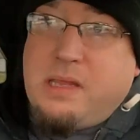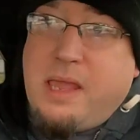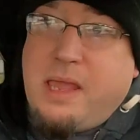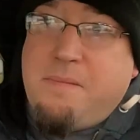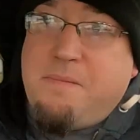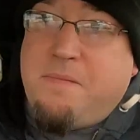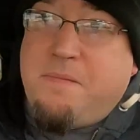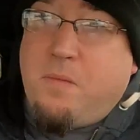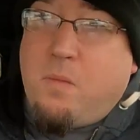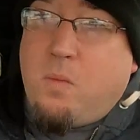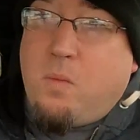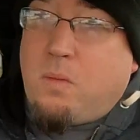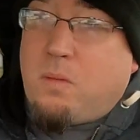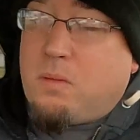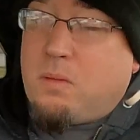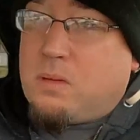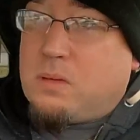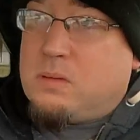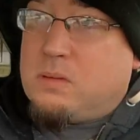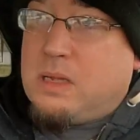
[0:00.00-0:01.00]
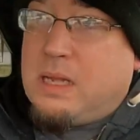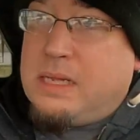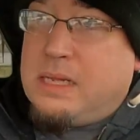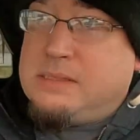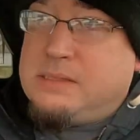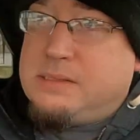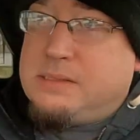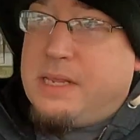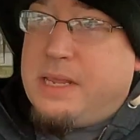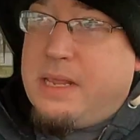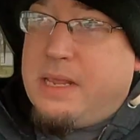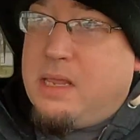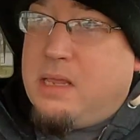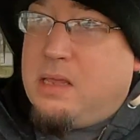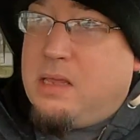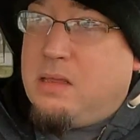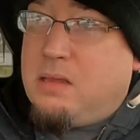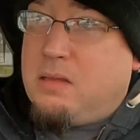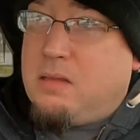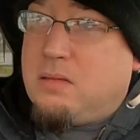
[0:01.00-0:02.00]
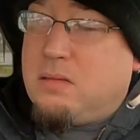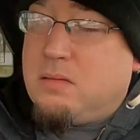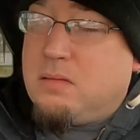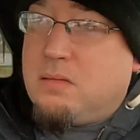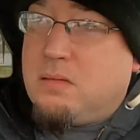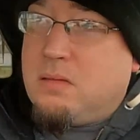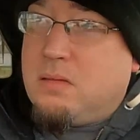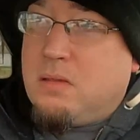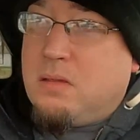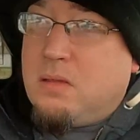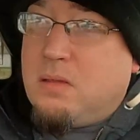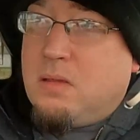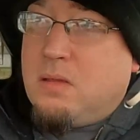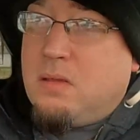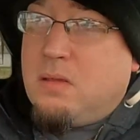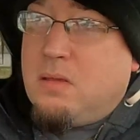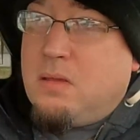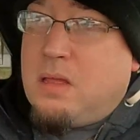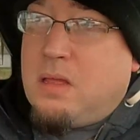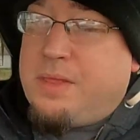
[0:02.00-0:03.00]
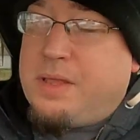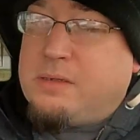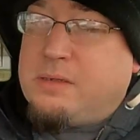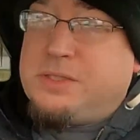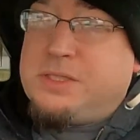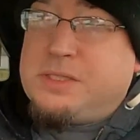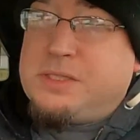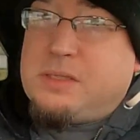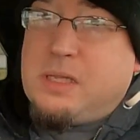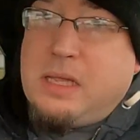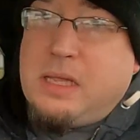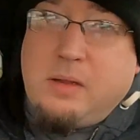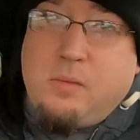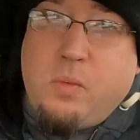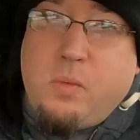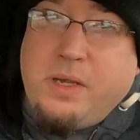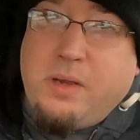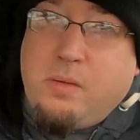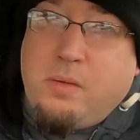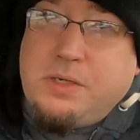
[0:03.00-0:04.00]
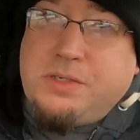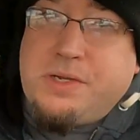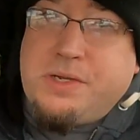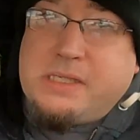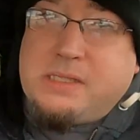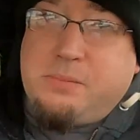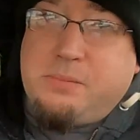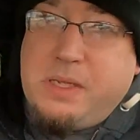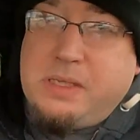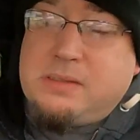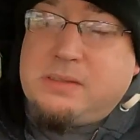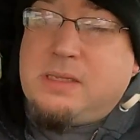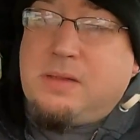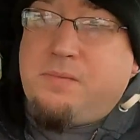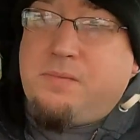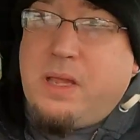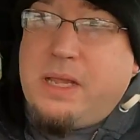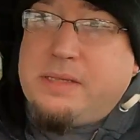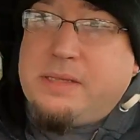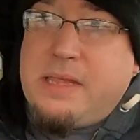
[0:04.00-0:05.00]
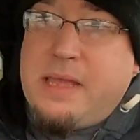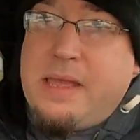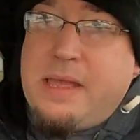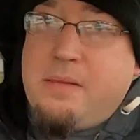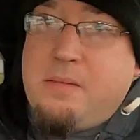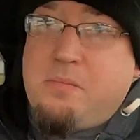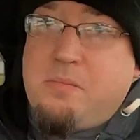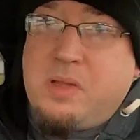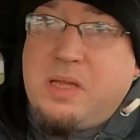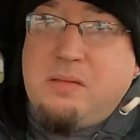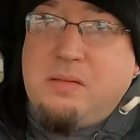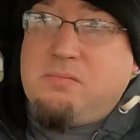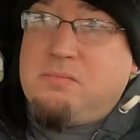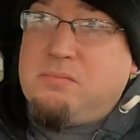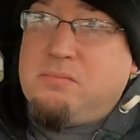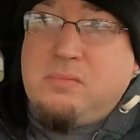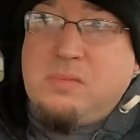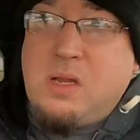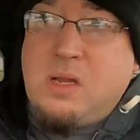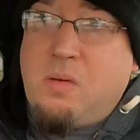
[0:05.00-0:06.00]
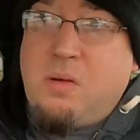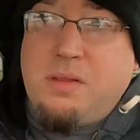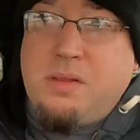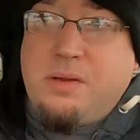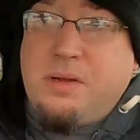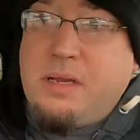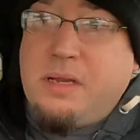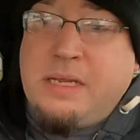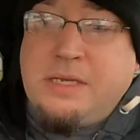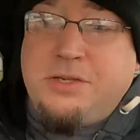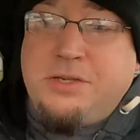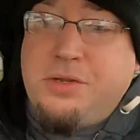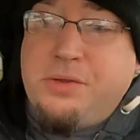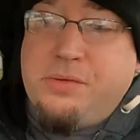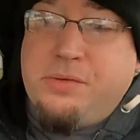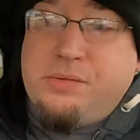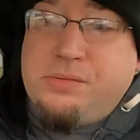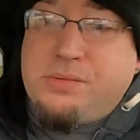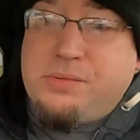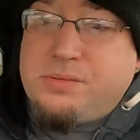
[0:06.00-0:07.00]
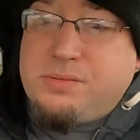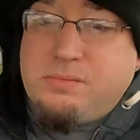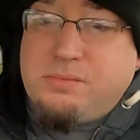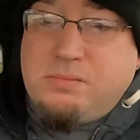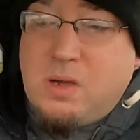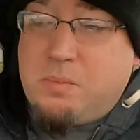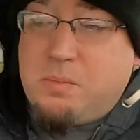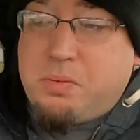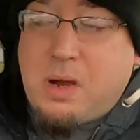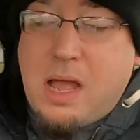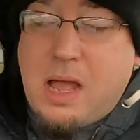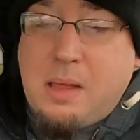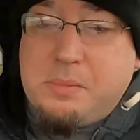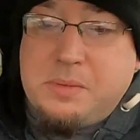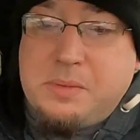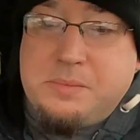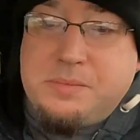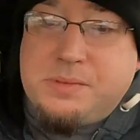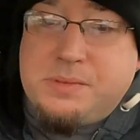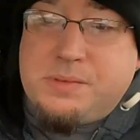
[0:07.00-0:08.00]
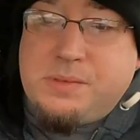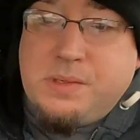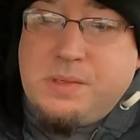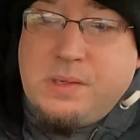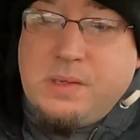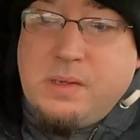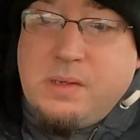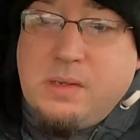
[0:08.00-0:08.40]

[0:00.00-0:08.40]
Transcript: claim for, I'd say, I think it was just like window adjustment and stuff like that. But no other issues, no problems.